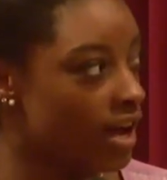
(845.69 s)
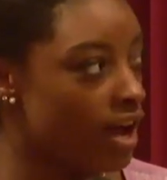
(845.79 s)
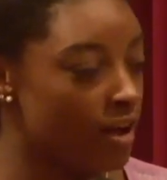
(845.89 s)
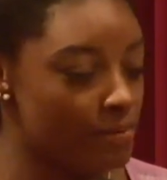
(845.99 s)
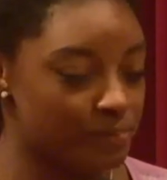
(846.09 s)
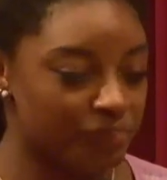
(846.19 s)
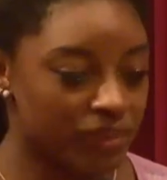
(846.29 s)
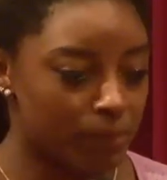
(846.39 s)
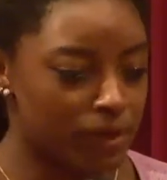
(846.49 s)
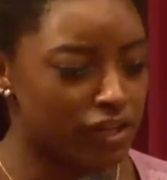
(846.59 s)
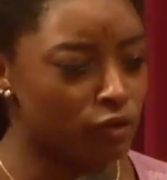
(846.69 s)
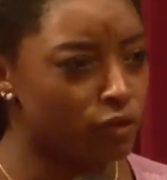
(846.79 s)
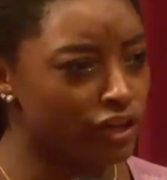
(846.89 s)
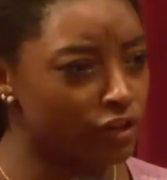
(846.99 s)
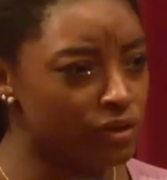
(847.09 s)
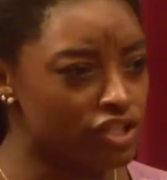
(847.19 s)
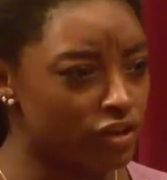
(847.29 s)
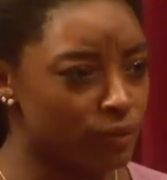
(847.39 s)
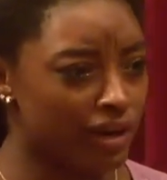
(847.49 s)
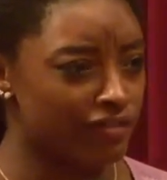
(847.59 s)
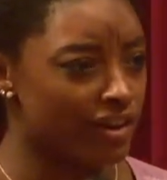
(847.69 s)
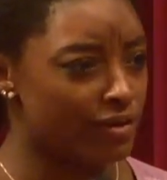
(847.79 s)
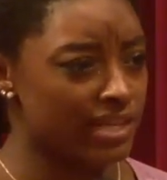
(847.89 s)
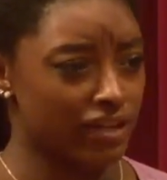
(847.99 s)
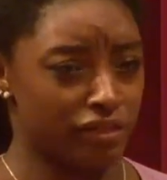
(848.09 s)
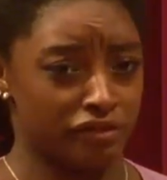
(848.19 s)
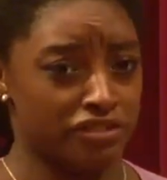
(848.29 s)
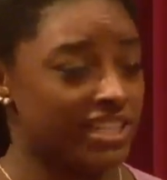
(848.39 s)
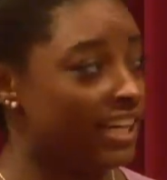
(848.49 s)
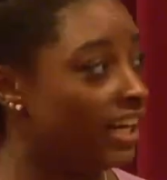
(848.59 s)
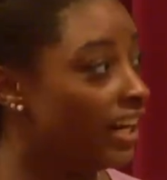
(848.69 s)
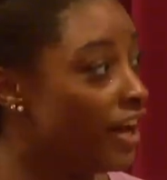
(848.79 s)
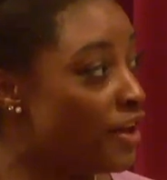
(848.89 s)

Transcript: Um, me and Laurie knew each other whenever I was like thirteen.